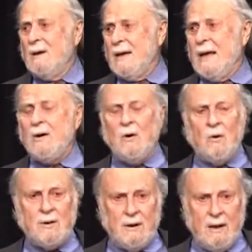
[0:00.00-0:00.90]
right. In,
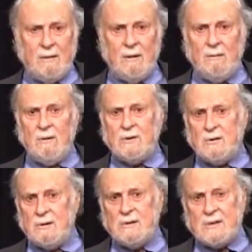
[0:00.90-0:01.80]
ordin- in the
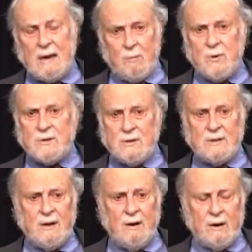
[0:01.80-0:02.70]
state prisons
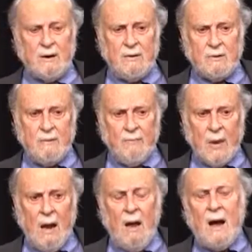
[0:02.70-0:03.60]
in our country,
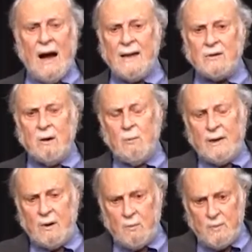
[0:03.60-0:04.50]
mm. I thought we
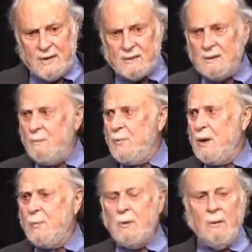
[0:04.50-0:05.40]
had missed some
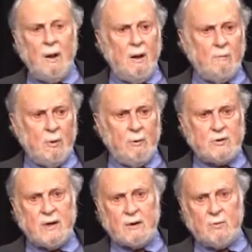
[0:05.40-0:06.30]
people, but we
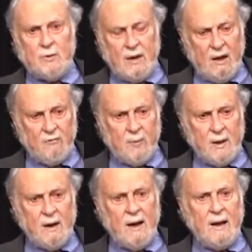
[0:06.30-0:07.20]
checked with the
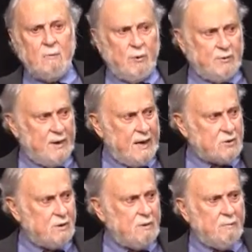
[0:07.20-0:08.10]
FBI, with
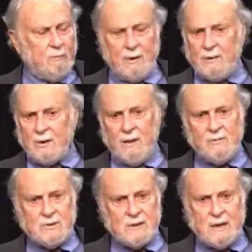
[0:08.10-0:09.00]
national, with
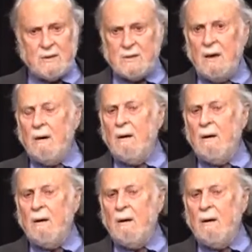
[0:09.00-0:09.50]
other states.